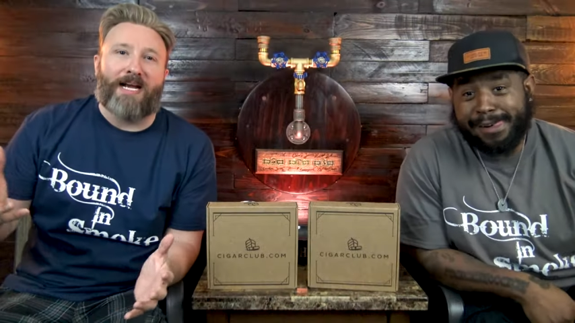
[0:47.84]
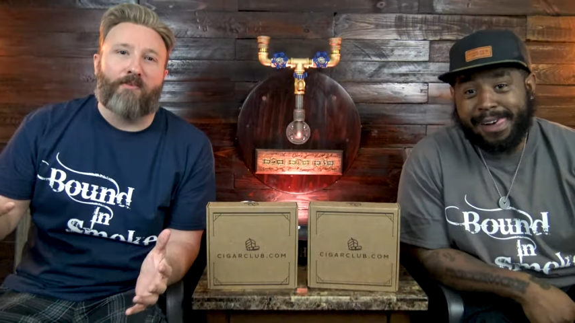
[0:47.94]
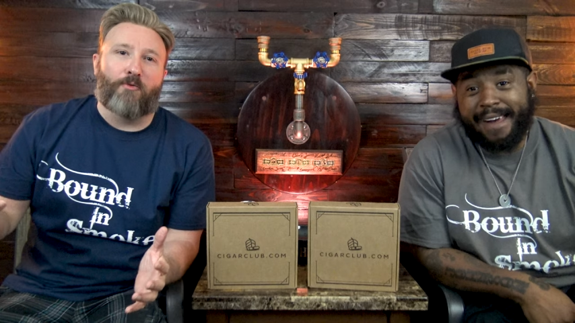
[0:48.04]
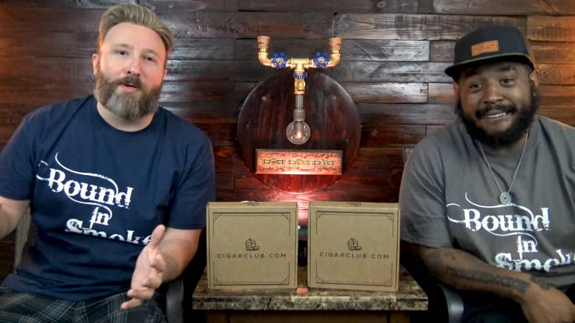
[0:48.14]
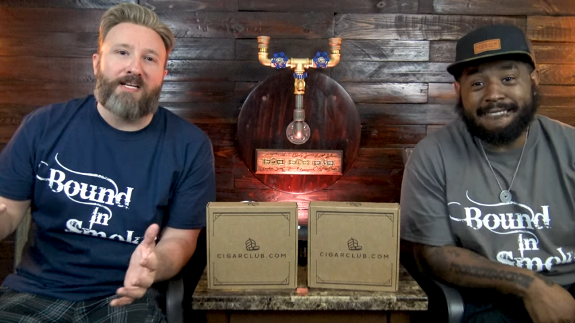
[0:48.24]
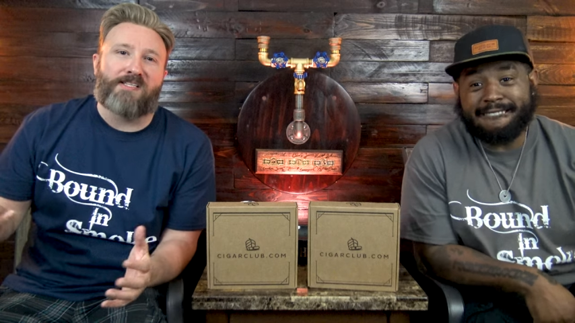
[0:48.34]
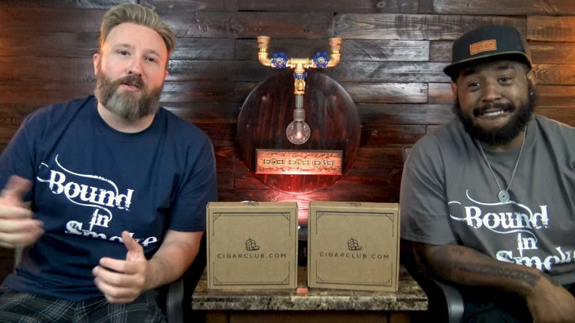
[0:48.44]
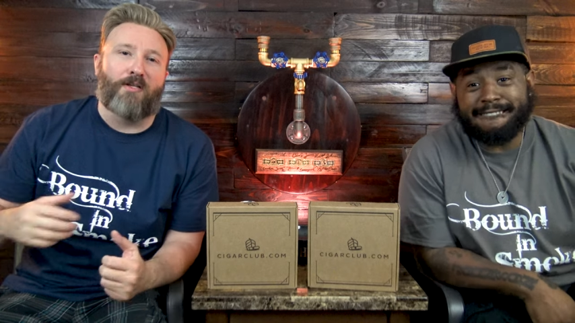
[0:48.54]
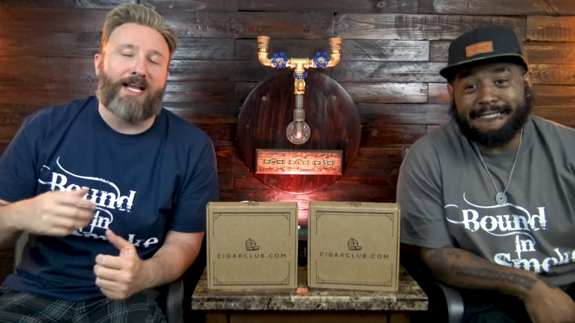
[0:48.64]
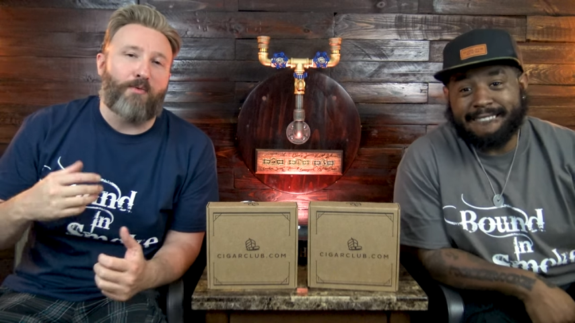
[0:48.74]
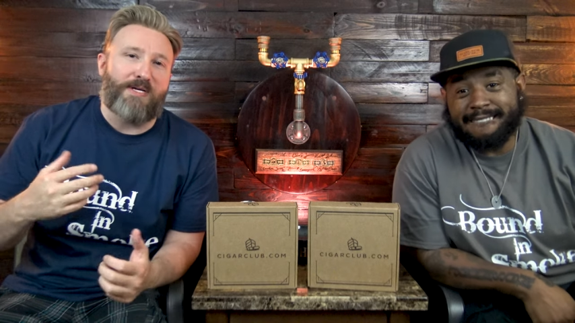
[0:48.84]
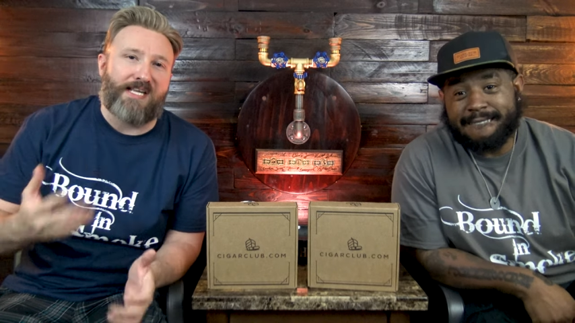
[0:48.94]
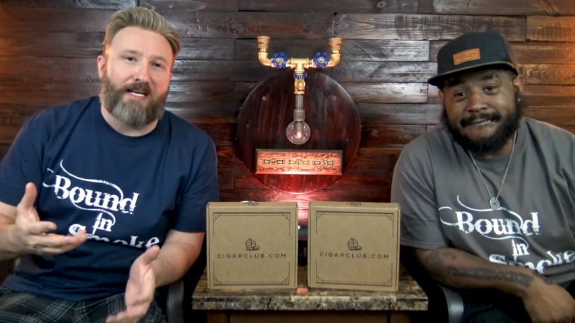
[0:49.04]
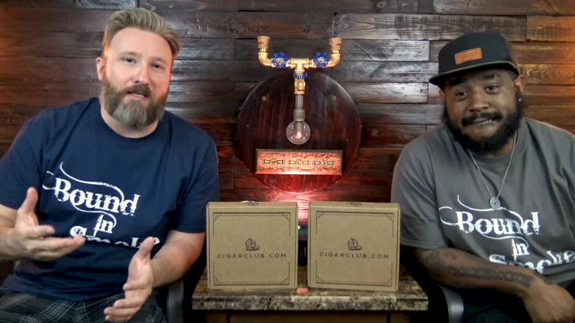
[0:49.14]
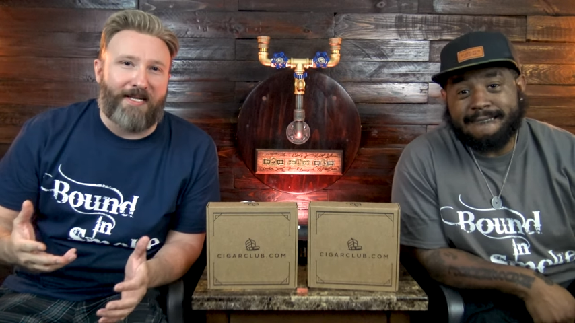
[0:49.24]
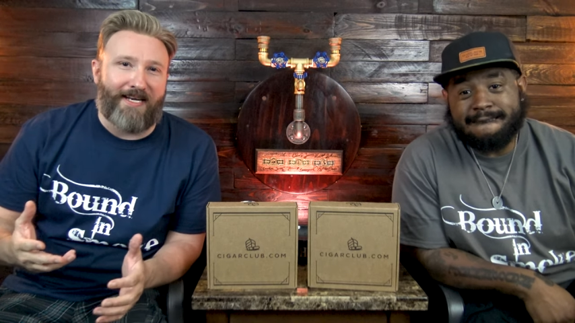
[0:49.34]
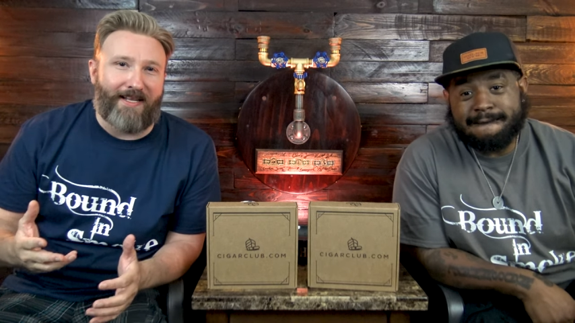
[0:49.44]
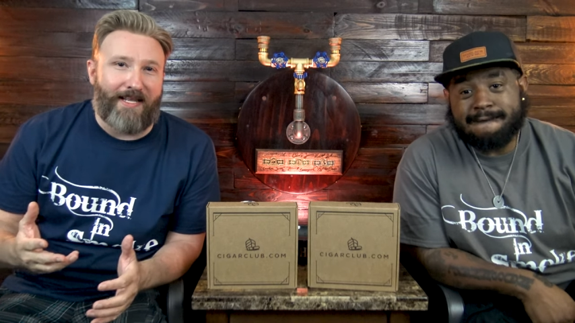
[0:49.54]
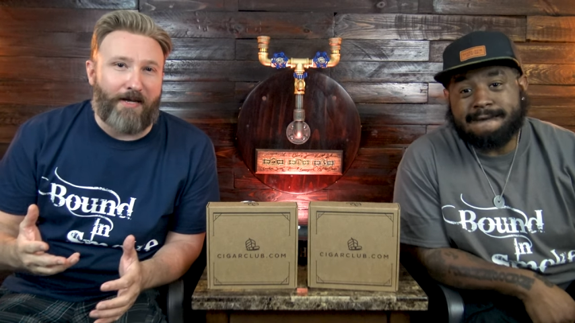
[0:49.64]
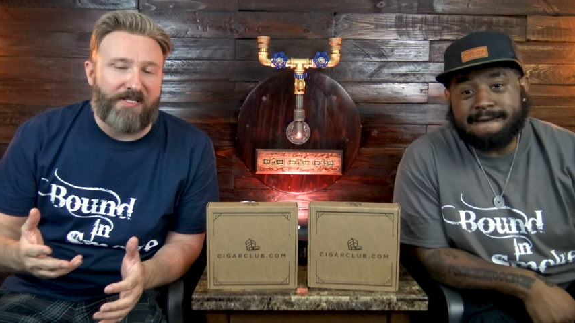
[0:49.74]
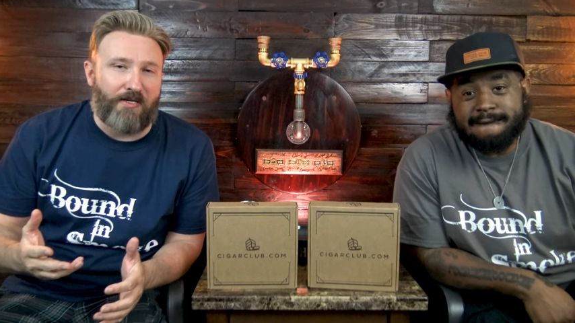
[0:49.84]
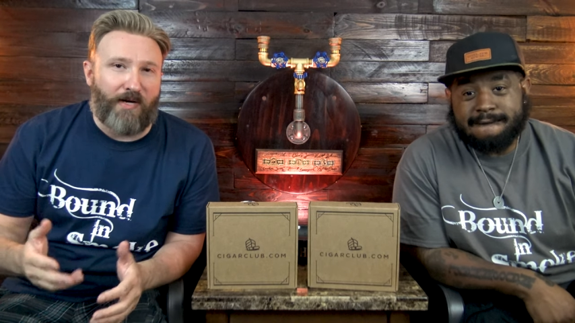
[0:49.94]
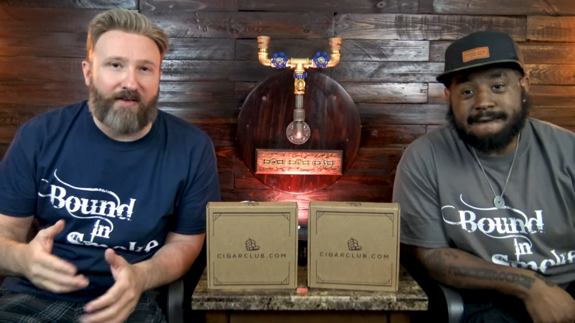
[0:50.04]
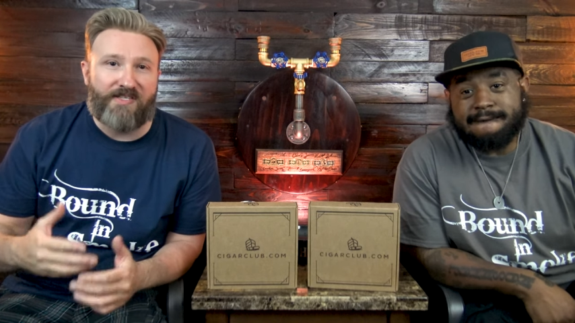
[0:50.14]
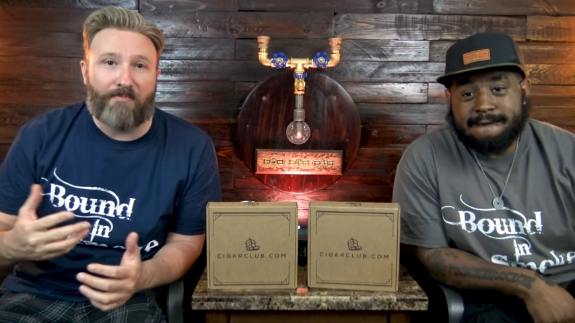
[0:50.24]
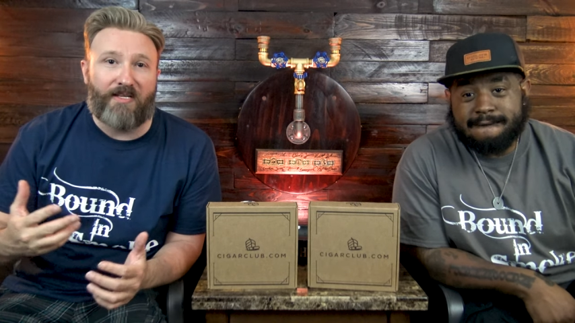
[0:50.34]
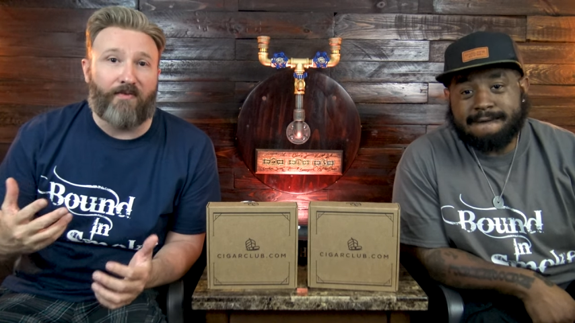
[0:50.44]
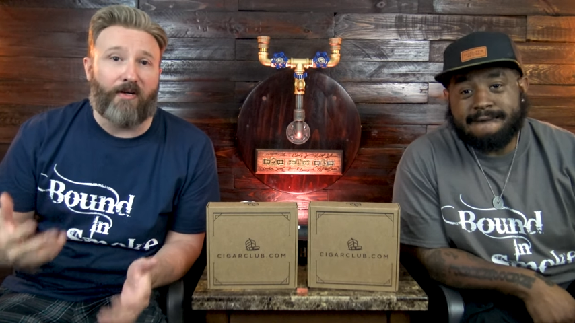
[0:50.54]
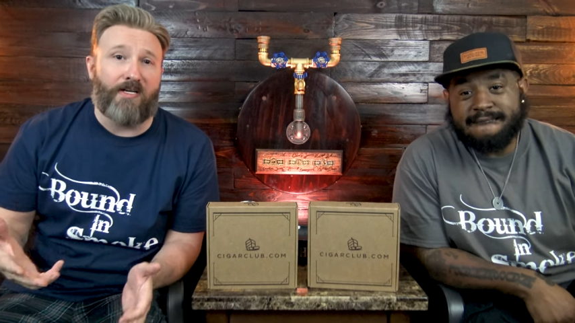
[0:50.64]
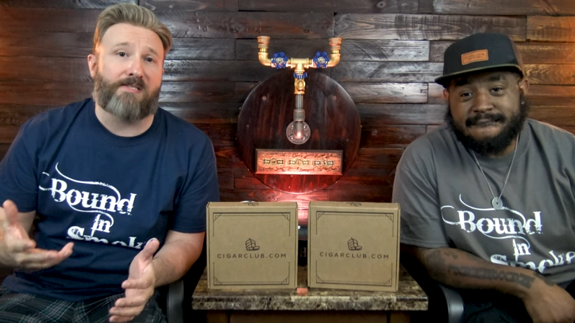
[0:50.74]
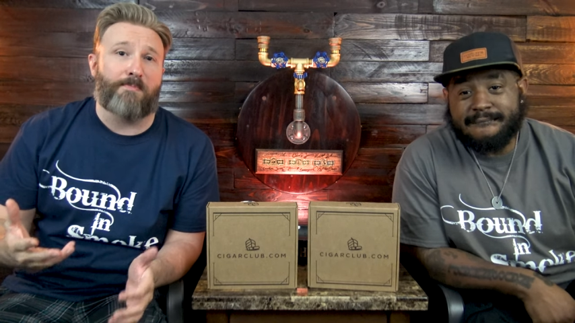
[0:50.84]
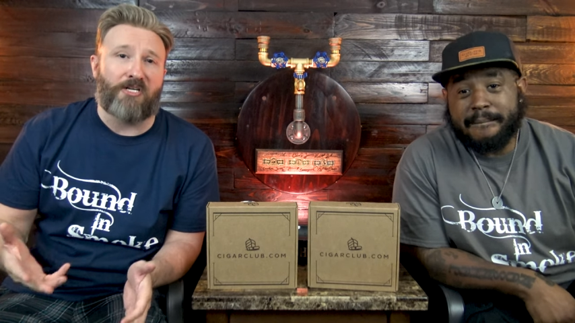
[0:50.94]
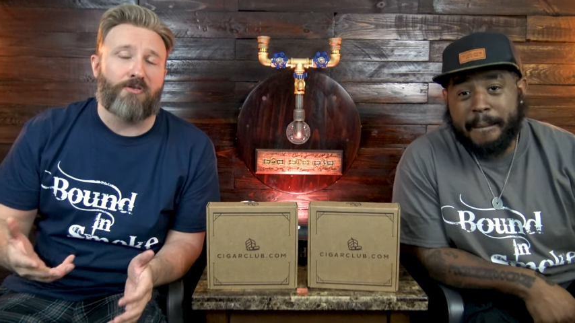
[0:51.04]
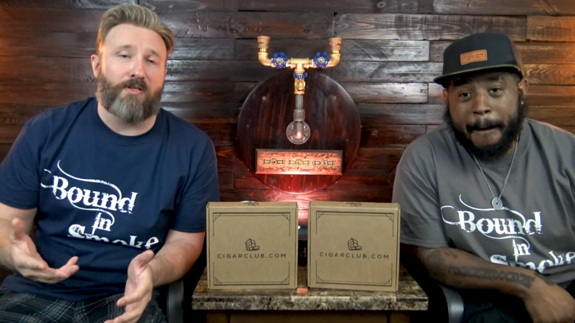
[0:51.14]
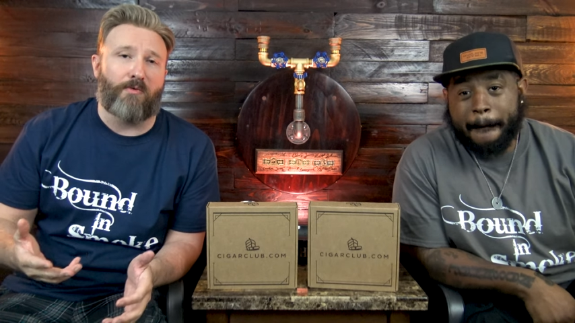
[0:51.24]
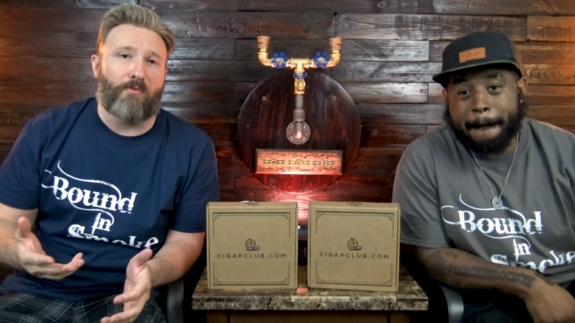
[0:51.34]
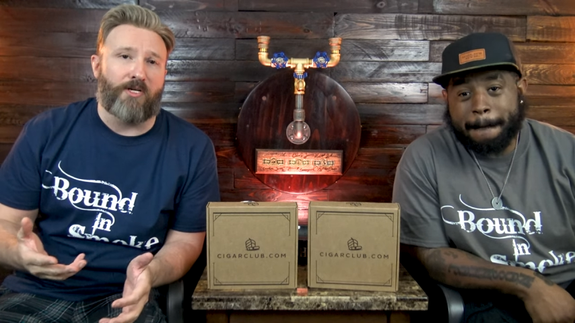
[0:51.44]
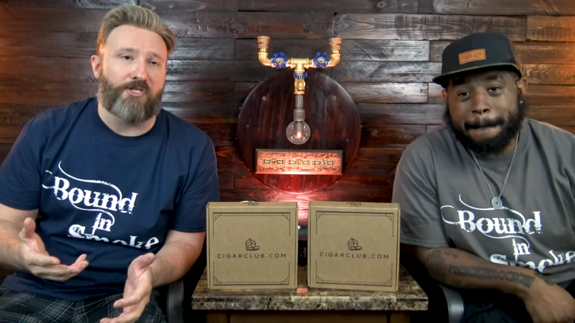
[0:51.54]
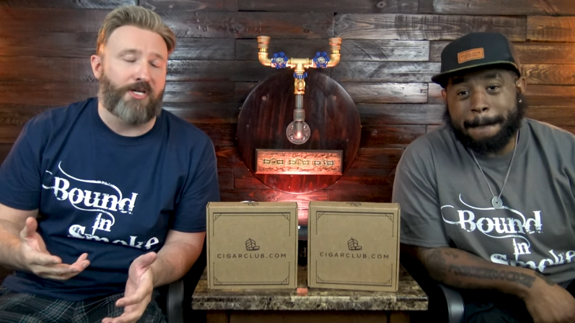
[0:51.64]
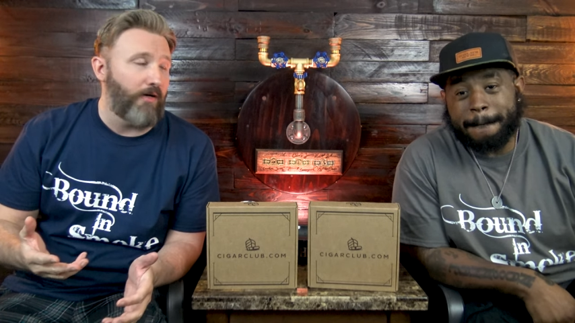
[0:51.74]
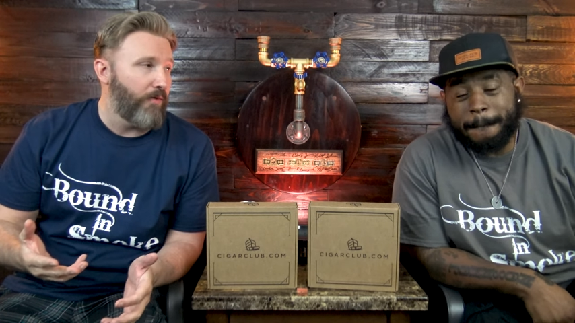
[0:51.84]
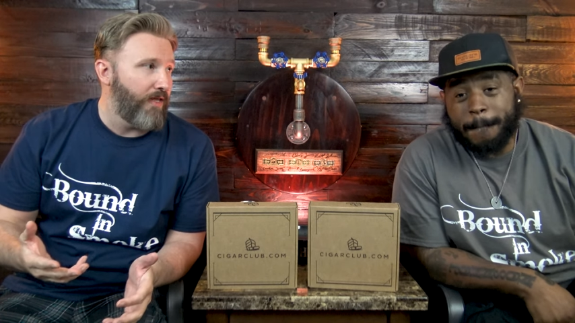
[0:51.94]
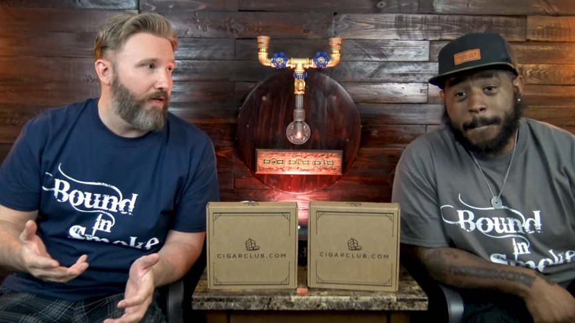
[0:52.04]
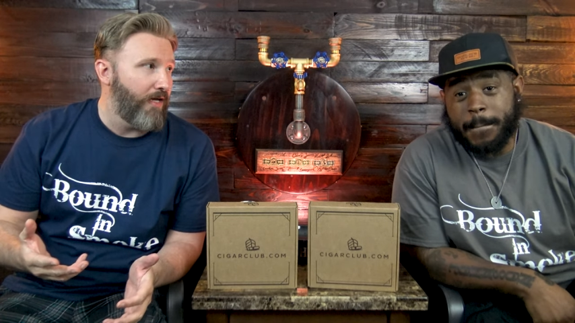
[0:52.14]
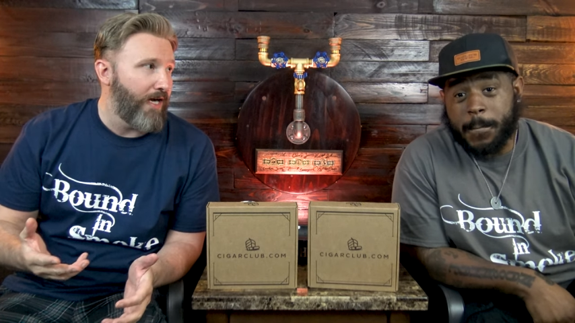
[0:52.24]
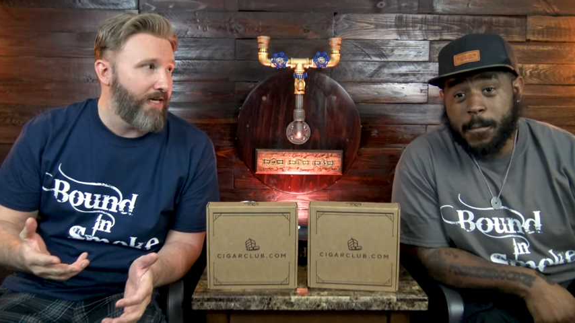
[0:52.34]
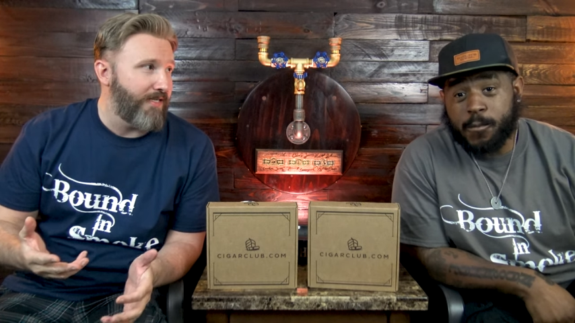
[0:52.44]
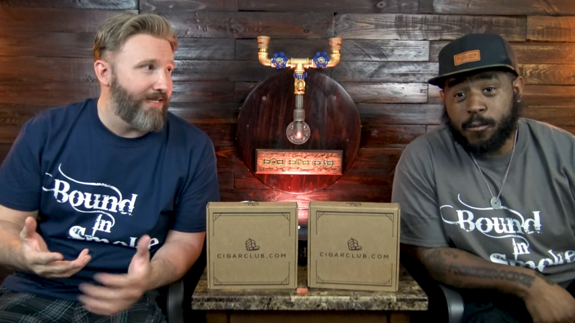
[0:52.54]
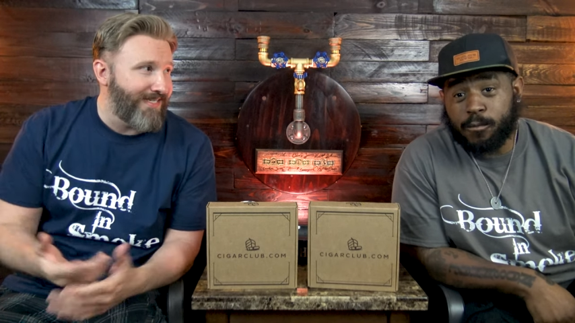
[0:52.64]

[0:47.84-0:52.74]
Speaker 1: back everybody. So like we said at the beginning of the episode, we have something very special that we want to share with you guys.